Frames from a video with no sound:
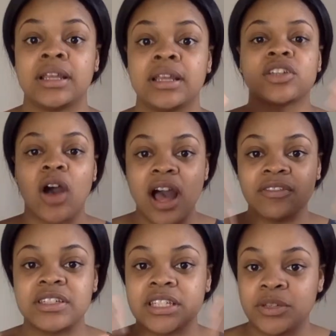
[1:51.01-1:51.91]
So
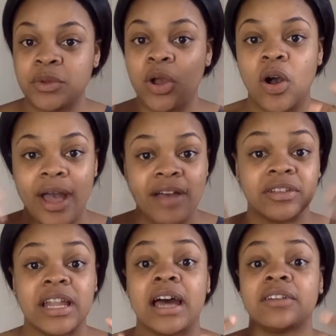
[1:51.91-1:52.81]
obviously we all have a
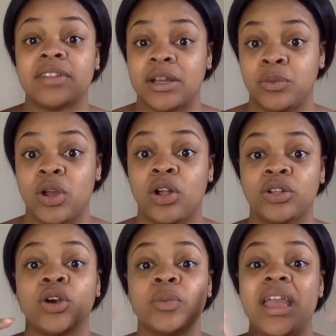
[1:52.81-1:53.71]
lot of, like we all
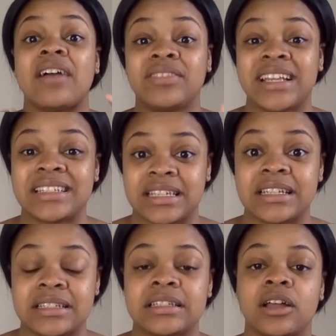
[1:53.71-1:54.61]
know, we have dead
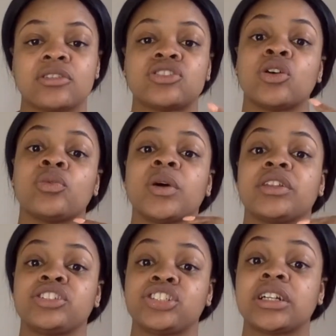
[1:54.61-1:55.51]
skin cells. So what the
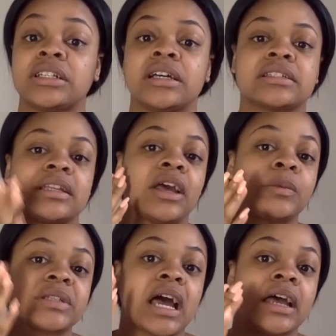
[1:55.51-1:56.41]
sugar does, it
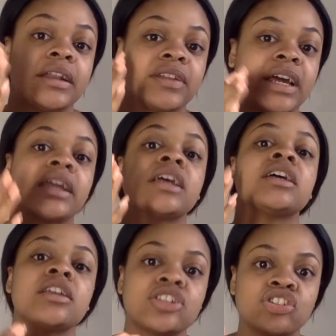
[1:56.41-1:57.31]
helps kind of like
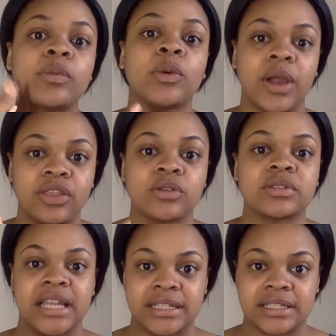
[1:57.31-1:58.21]
scrub away those
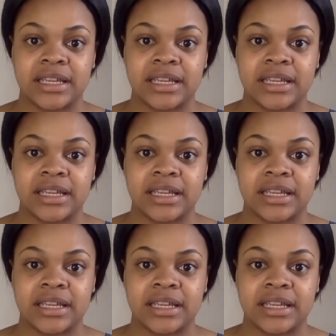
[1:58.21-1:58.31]
dead